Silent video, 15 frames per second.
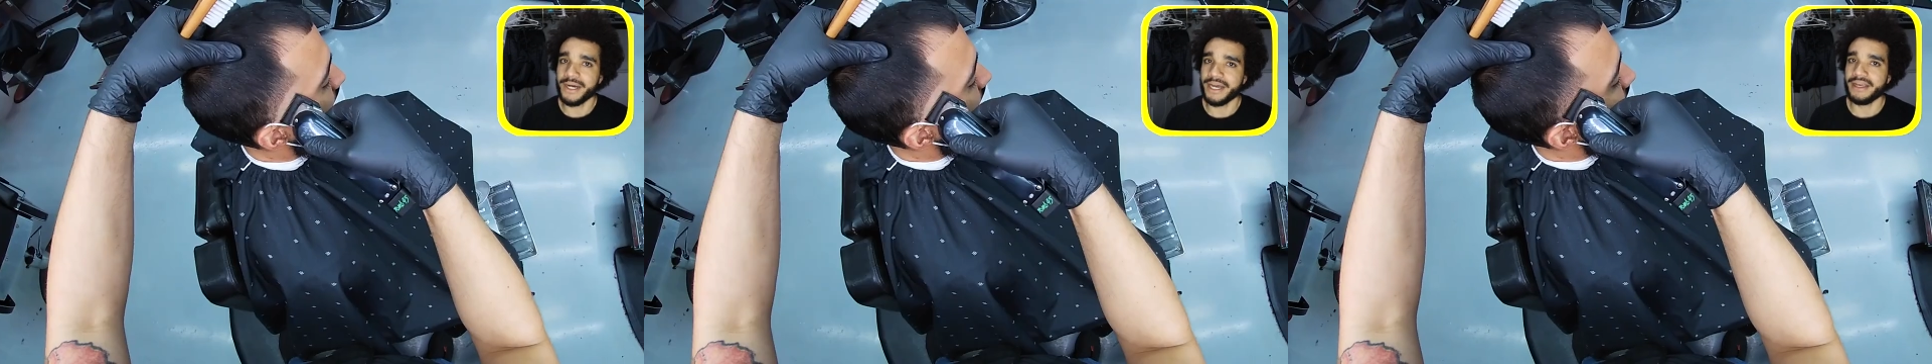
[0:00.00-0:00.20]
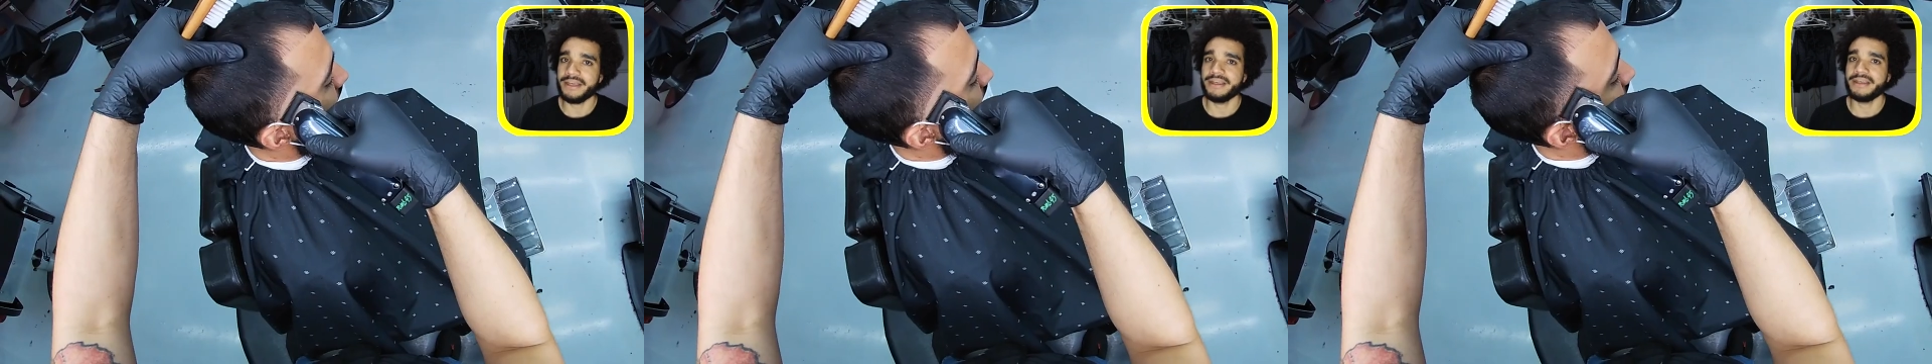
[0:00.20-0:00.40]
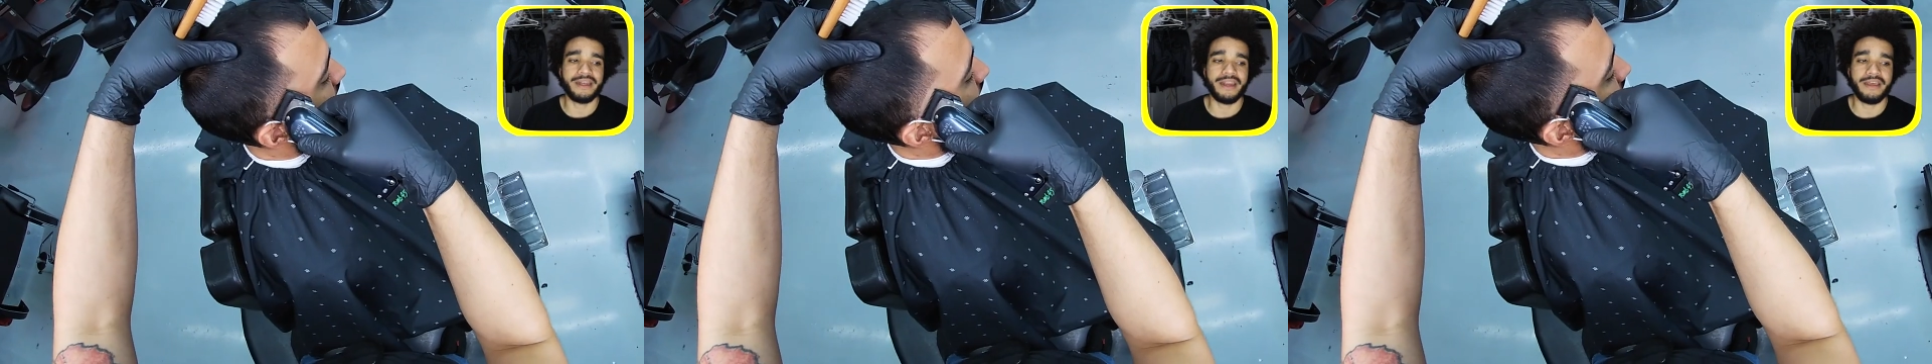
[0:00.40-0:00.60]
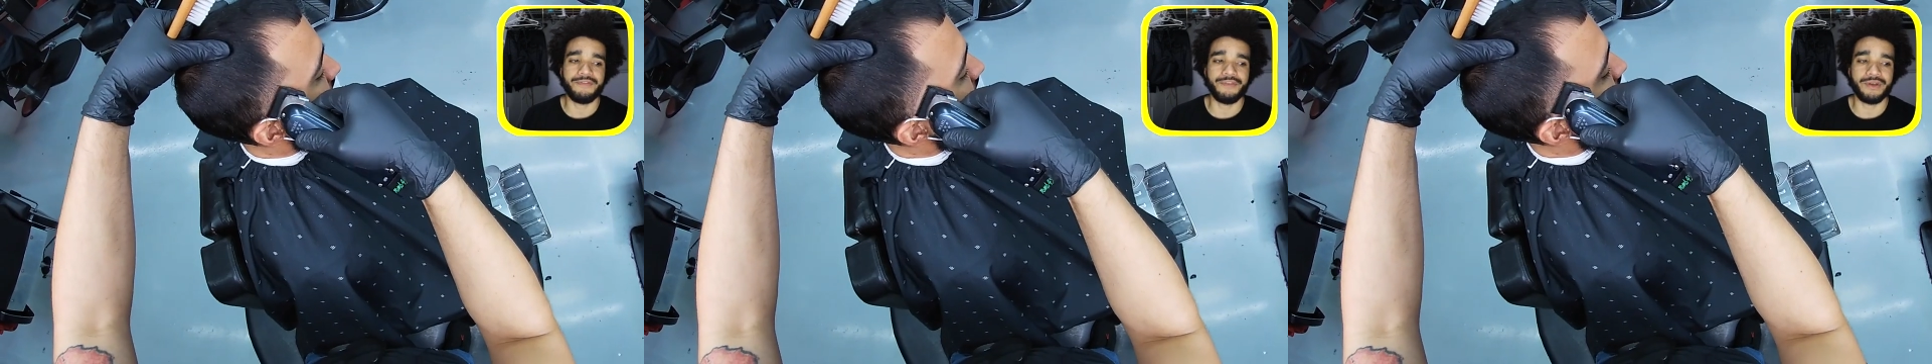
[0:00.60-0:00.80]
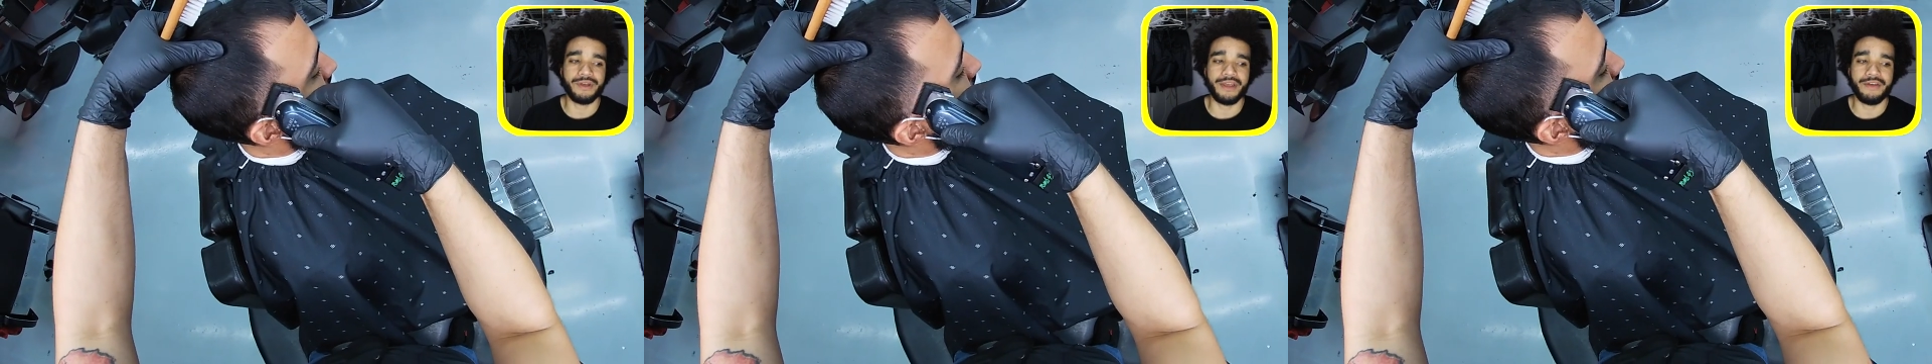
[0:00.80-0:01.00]
But
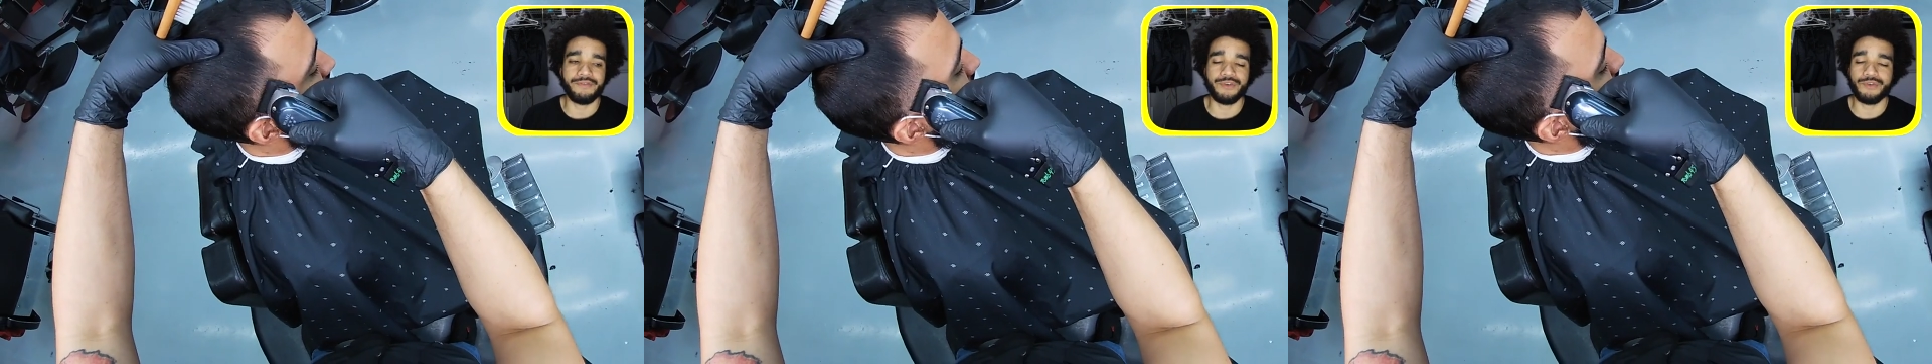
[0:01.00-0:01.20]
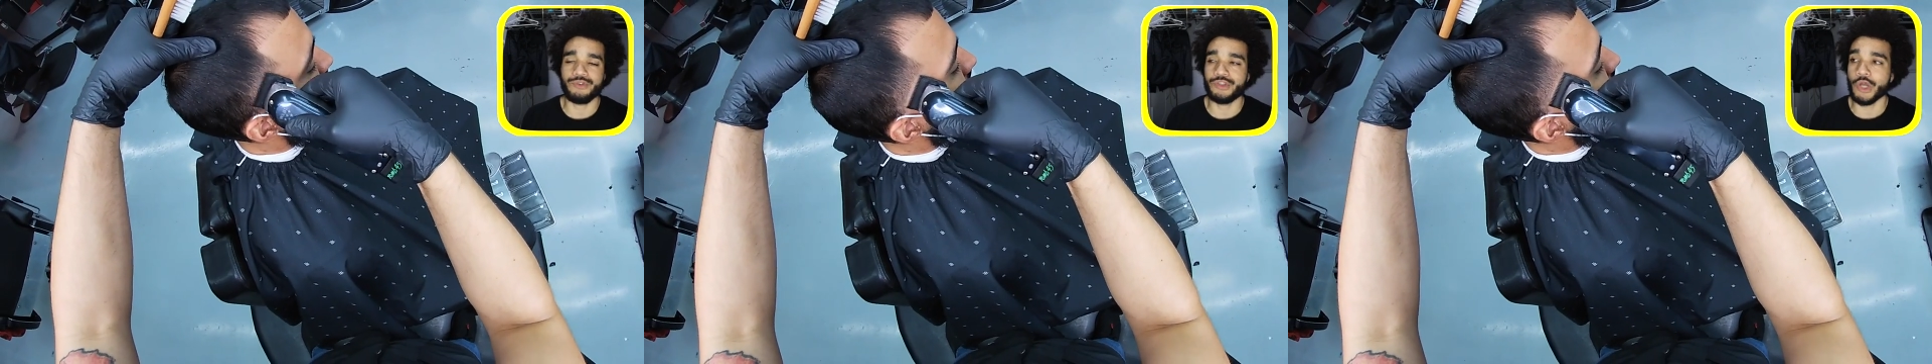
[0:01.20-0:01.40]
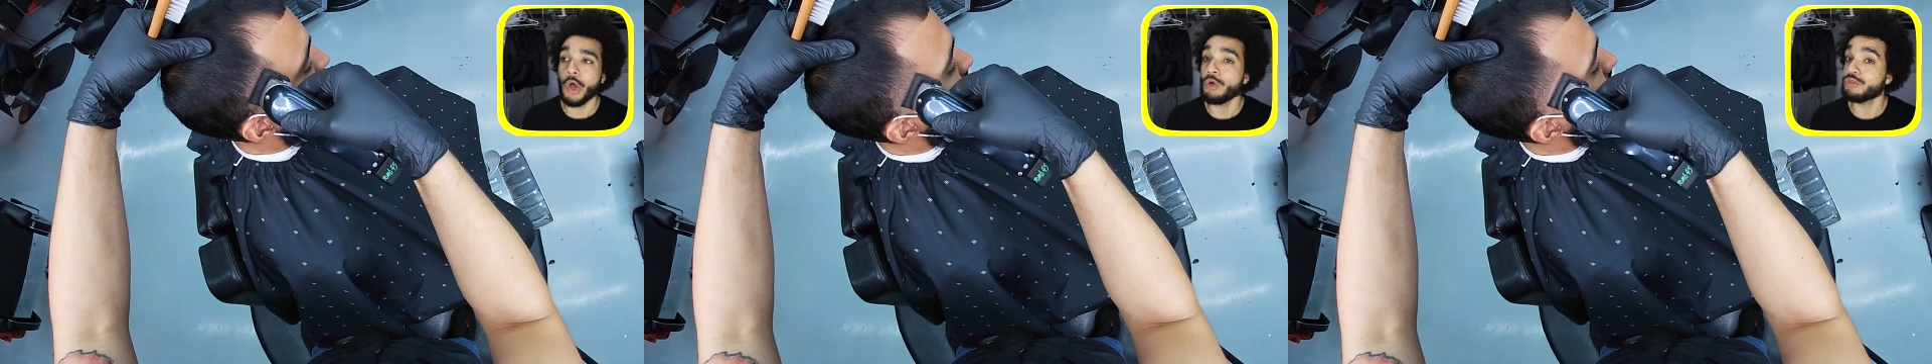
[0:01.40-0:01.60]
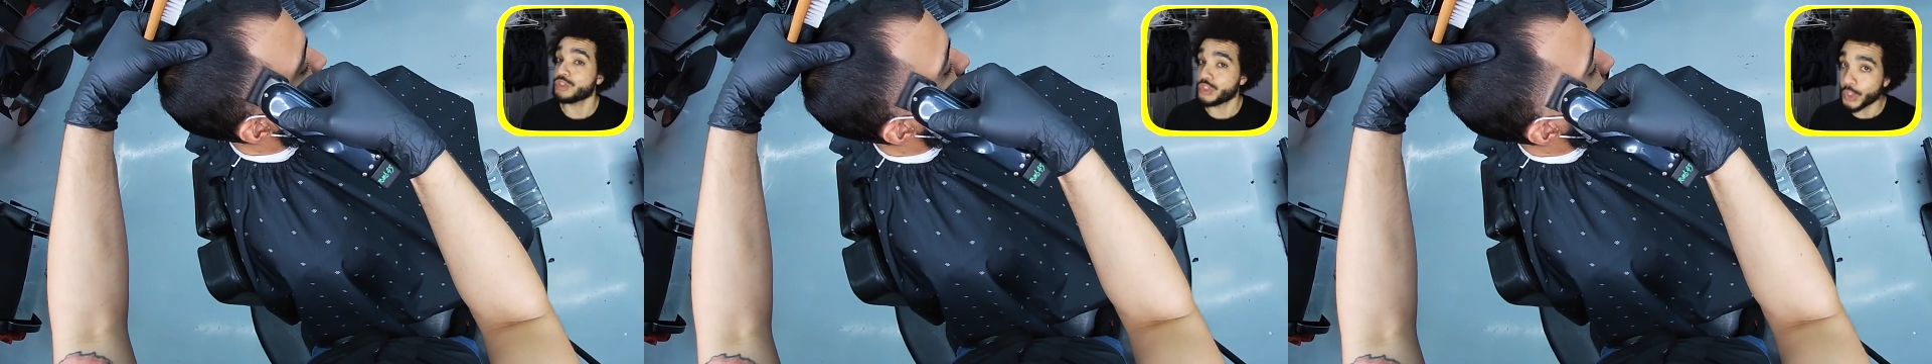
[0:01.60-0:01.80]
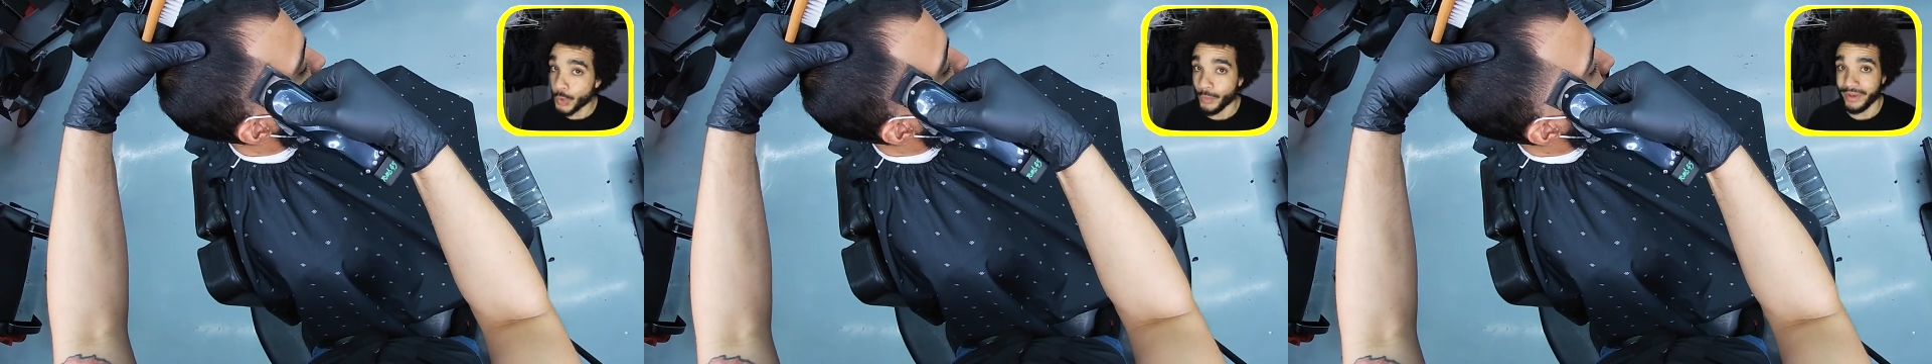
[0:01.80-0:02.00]
if you if you don't
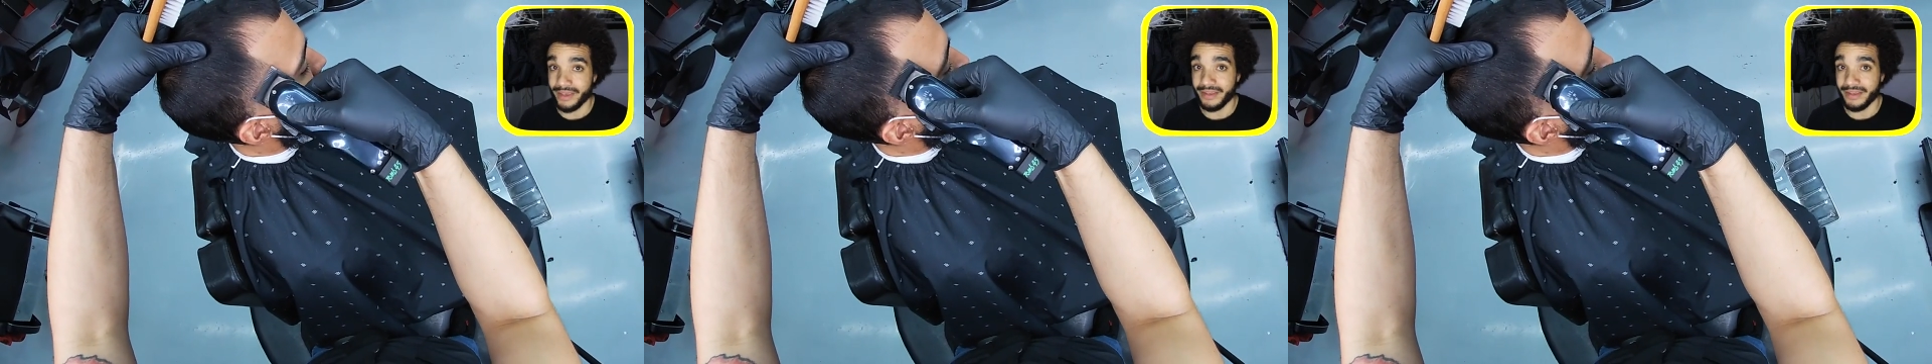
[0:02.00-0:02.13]
do